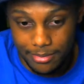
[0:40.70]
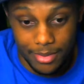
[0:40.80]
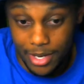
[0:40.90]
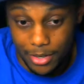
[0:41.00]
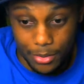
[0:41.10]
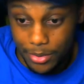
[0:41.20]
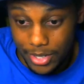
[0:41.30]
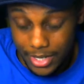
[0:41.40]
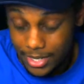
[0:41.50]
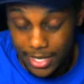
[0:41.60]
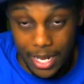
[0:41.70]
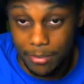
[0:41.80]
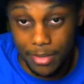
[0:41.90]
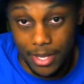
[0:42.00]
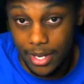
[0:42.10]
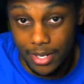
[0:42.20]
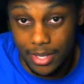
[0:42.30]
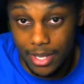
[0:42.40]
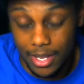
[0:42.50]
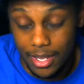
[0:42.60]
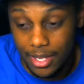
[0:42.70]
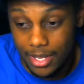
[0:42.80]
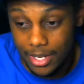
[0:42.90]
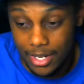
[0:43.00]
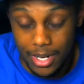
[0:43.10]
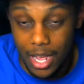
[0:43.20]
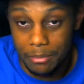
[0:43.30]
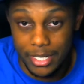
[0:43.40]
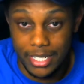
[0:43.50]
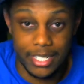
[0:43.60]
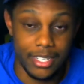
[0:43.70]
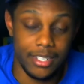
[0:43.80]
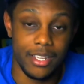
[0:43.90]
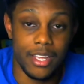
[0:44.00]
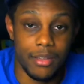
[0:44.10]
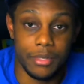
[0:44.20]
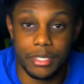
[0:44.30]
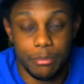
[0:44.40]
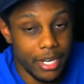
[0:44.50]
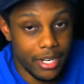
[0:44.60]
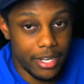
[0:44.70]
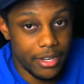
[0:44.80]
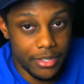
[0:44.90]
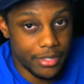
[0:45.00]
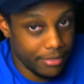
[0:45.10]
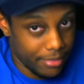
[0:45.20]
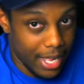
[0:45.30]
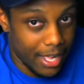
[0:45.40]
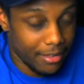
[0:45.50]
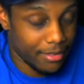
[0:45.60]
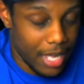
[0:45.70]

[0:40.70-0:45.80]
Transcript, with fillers: They're doing the same thing that uh, Konami did with Metal Gear Survive.